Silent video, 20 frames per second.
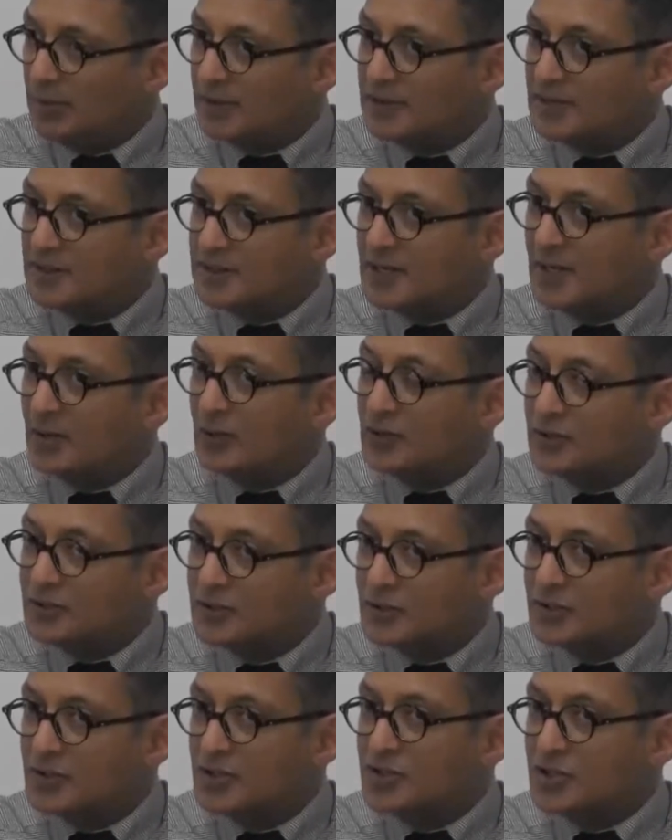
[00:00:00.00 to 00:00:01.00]
and
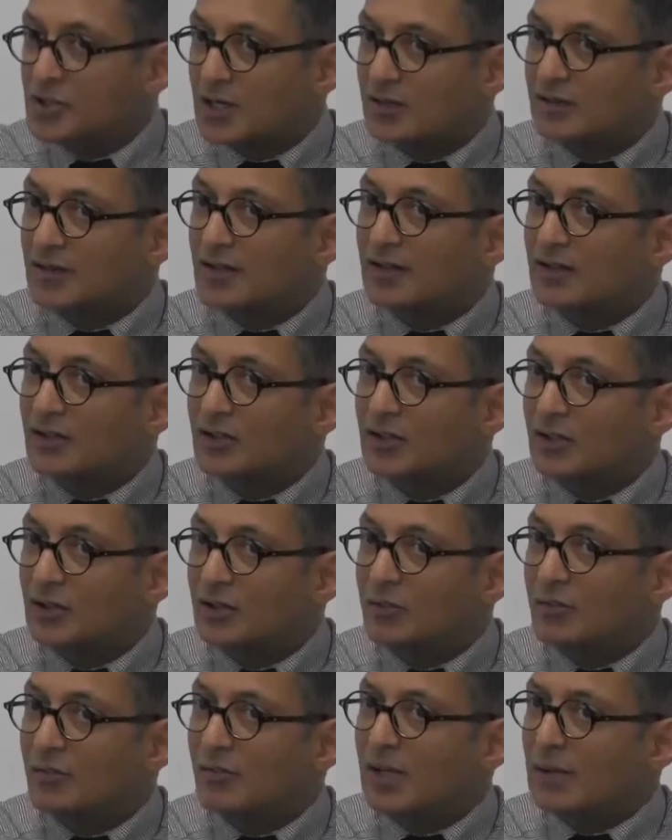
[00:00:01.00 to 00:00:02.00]
also to check that,
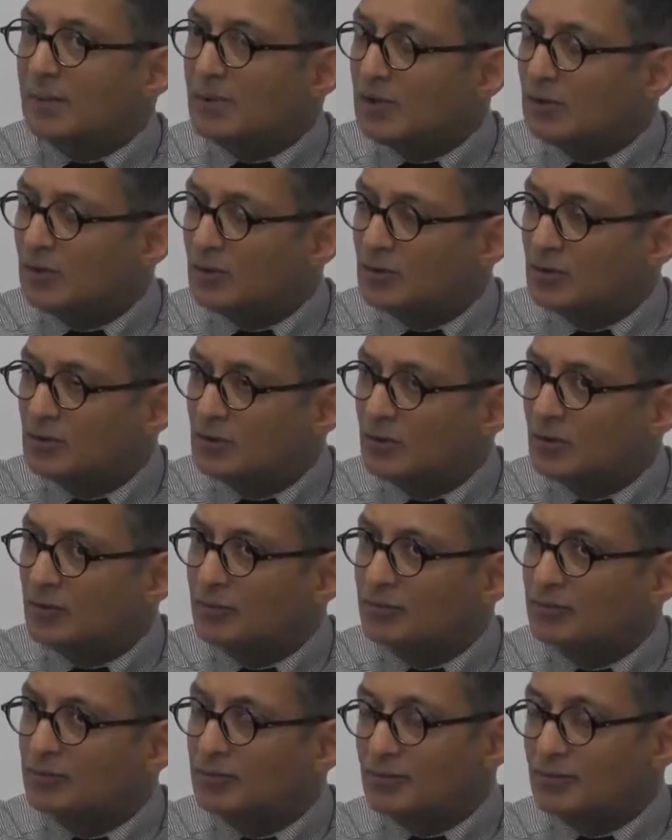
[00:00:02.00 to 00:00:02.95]
maybe you're not,